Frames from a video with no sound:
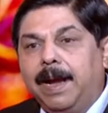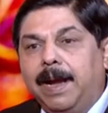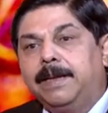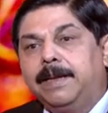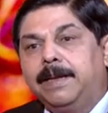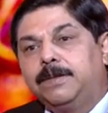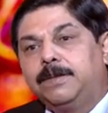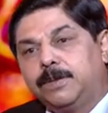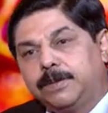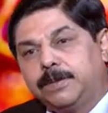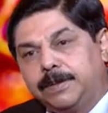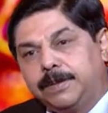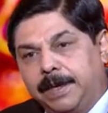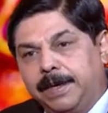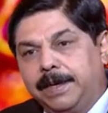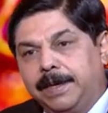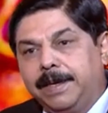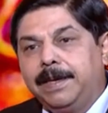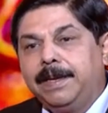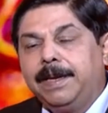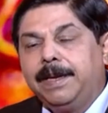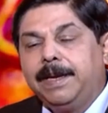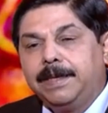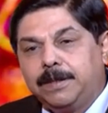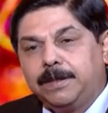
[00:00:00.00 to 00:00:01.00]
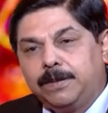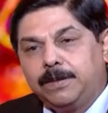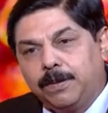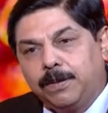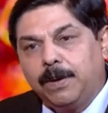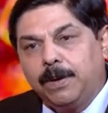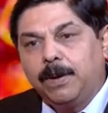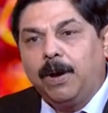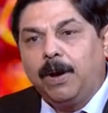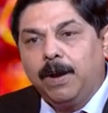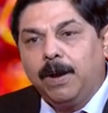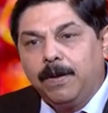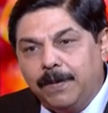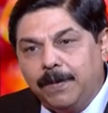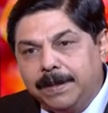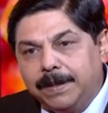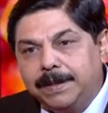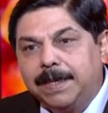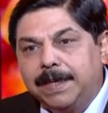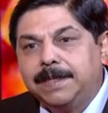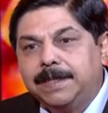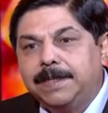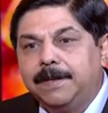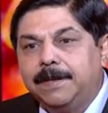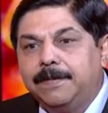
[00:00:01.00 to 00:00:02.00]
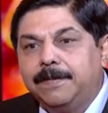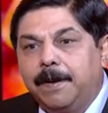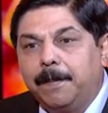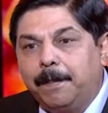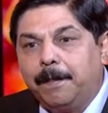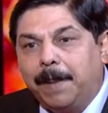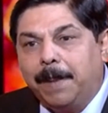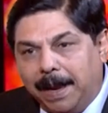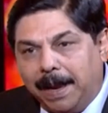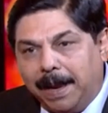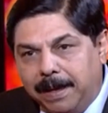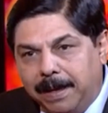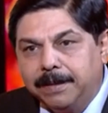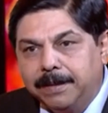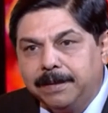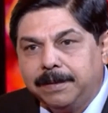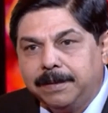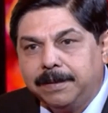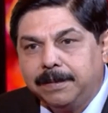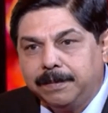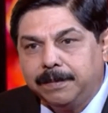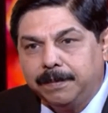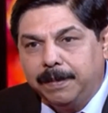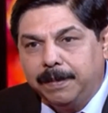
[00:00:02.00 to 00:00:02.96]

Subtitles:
and society needs to always achieve a balance